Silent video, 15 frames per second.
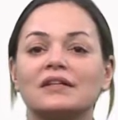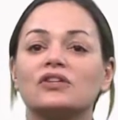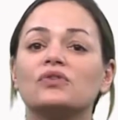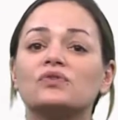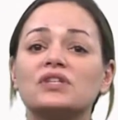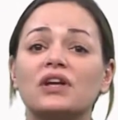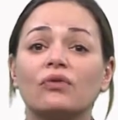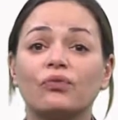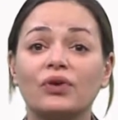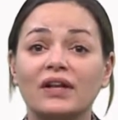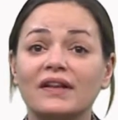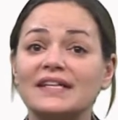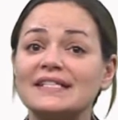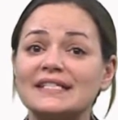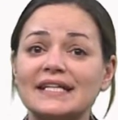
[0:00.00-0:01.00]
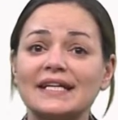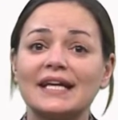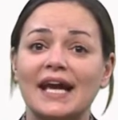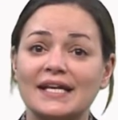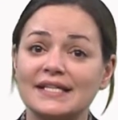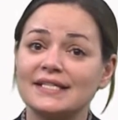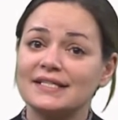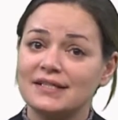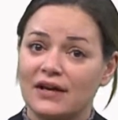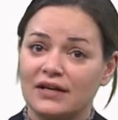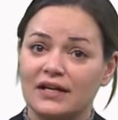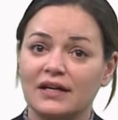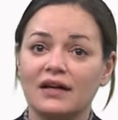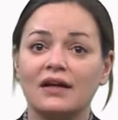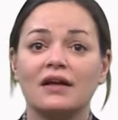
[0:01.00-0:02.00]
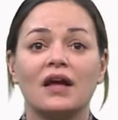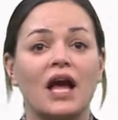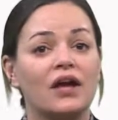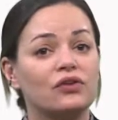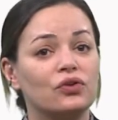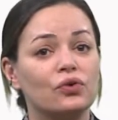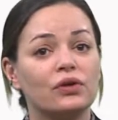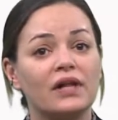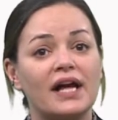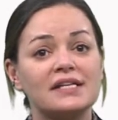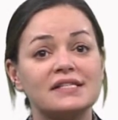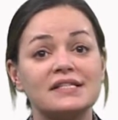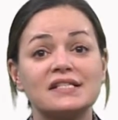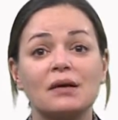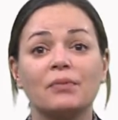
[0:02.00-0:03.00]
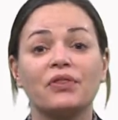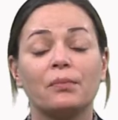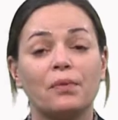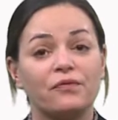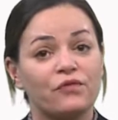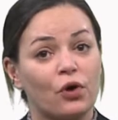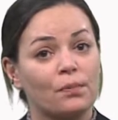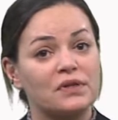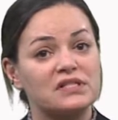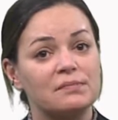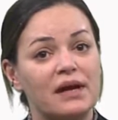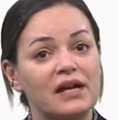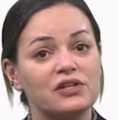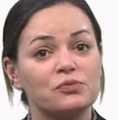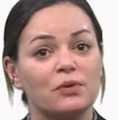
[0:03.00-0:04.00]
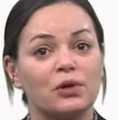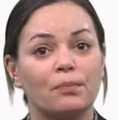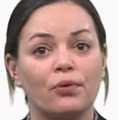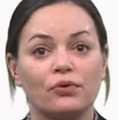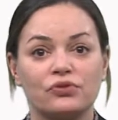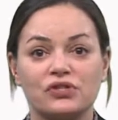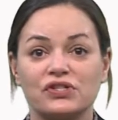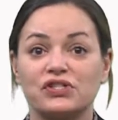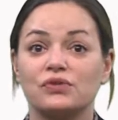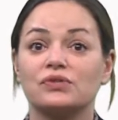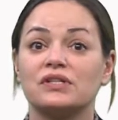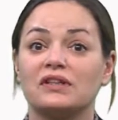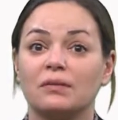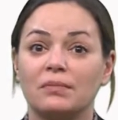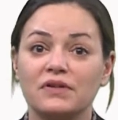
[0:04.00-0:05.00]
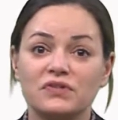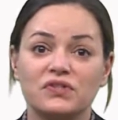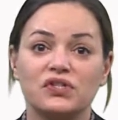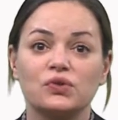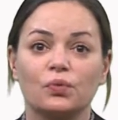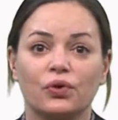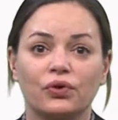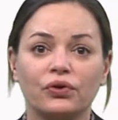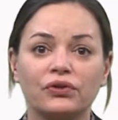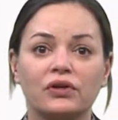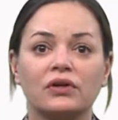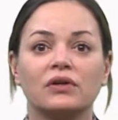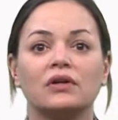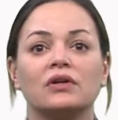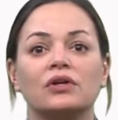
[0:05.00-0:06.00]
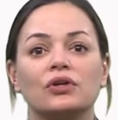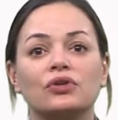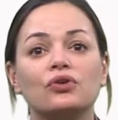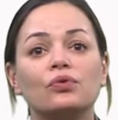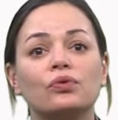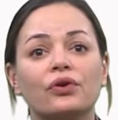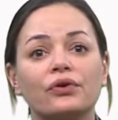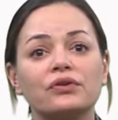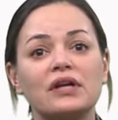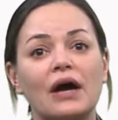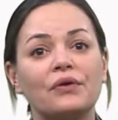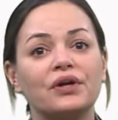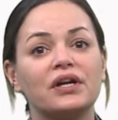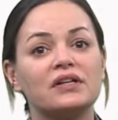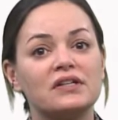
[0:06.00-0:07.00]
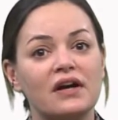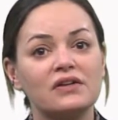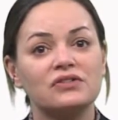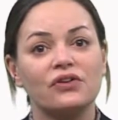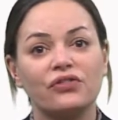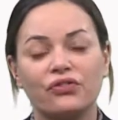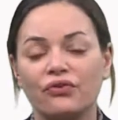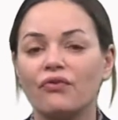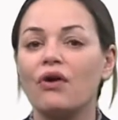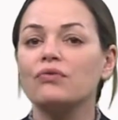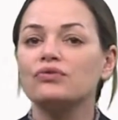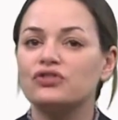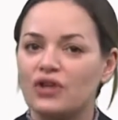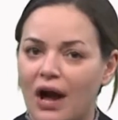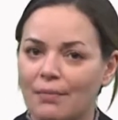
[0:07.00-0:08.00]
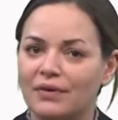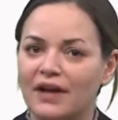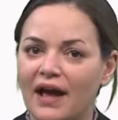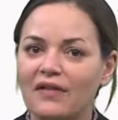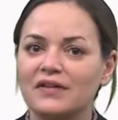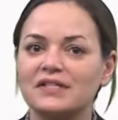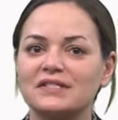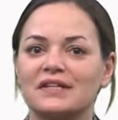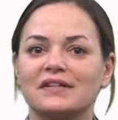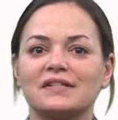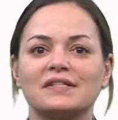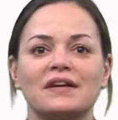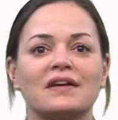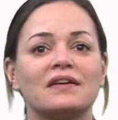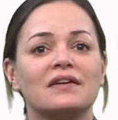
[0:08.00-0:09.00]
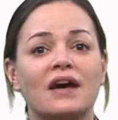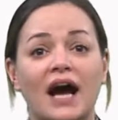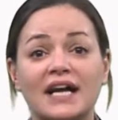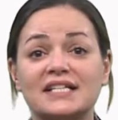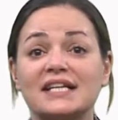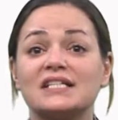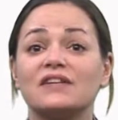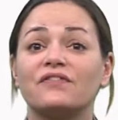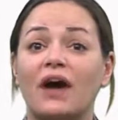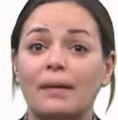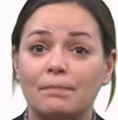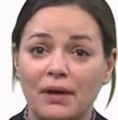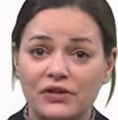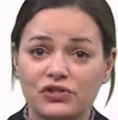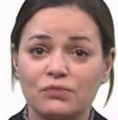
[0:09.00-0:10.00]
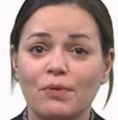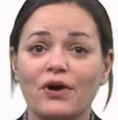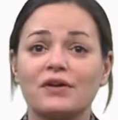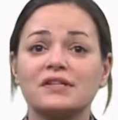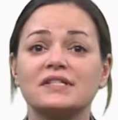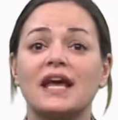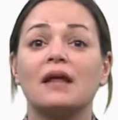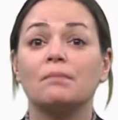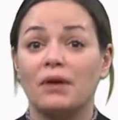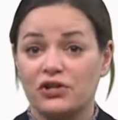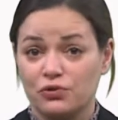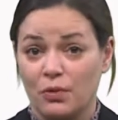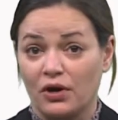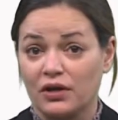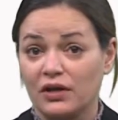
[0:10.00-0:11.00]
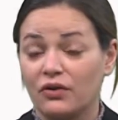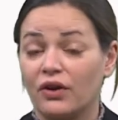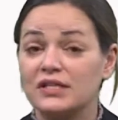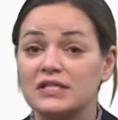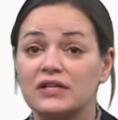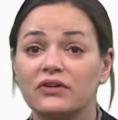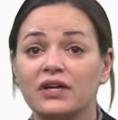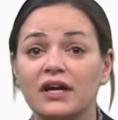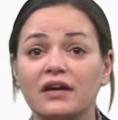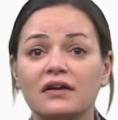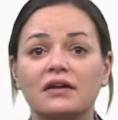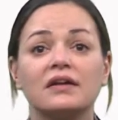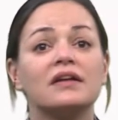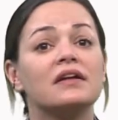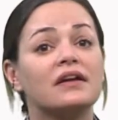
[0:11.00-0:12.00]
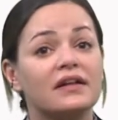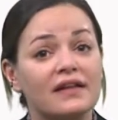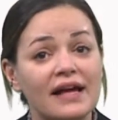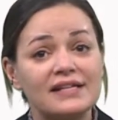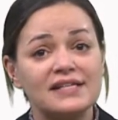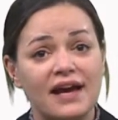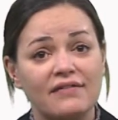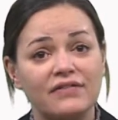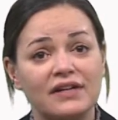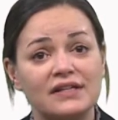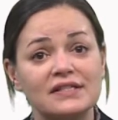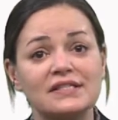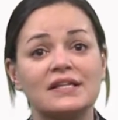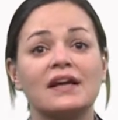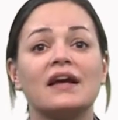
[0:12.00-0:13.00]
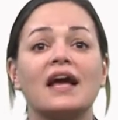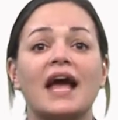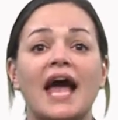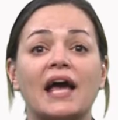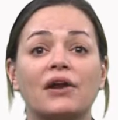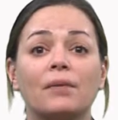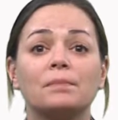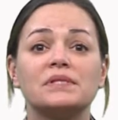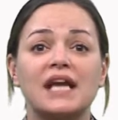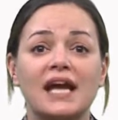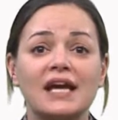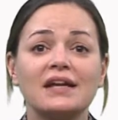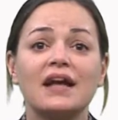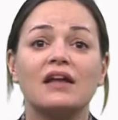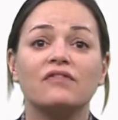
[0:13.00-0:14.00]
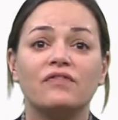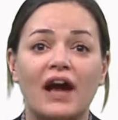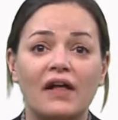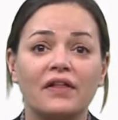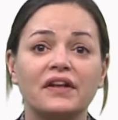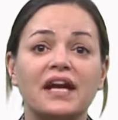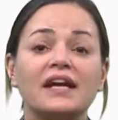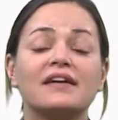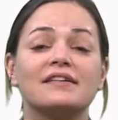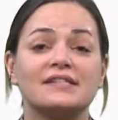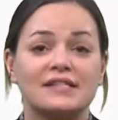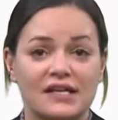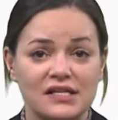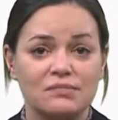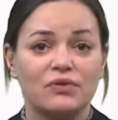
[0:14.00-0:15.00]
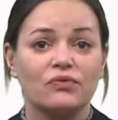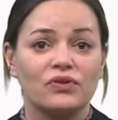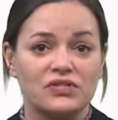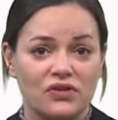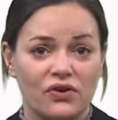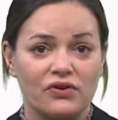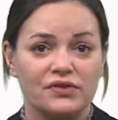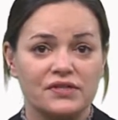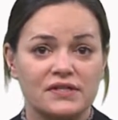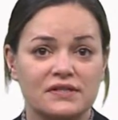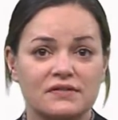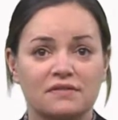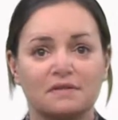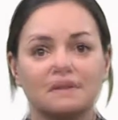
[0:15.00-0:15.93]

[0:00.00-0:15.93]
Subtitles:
Using a realistic case study and utilizing some of the performance management approaches used in the business world, you learned how to conduct a thorough job analysis, identify benchmarks and benchmarking criteria, collect evidence, and obtain and validate assessment results.